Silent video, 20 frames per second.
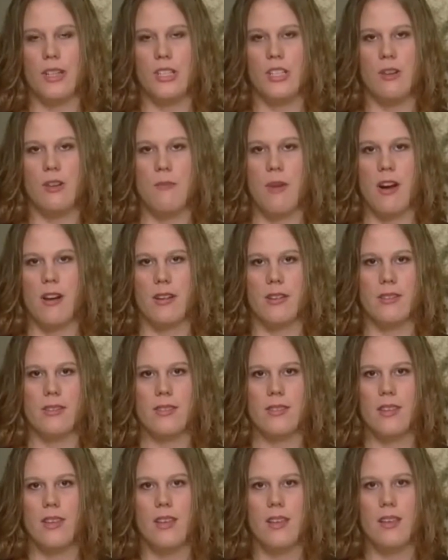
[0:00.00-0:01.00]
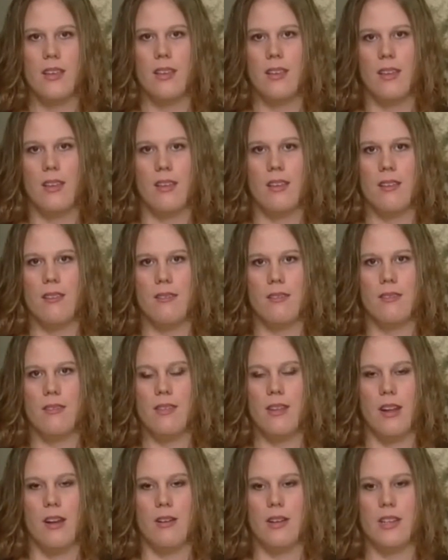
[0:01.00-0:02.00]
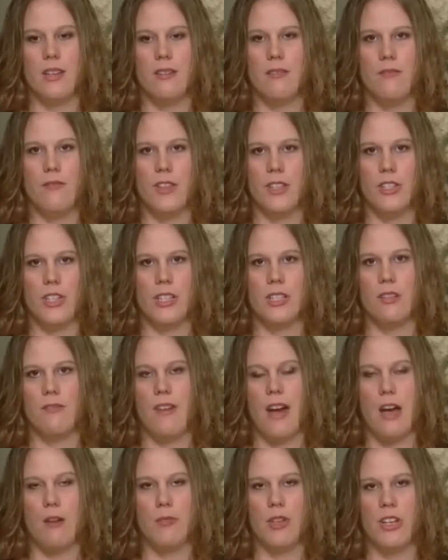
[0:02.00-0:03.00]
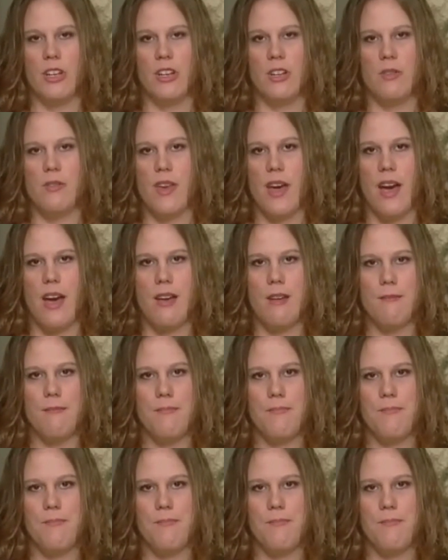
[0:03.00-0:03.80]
question marks, it didn't feel justifiable to do that.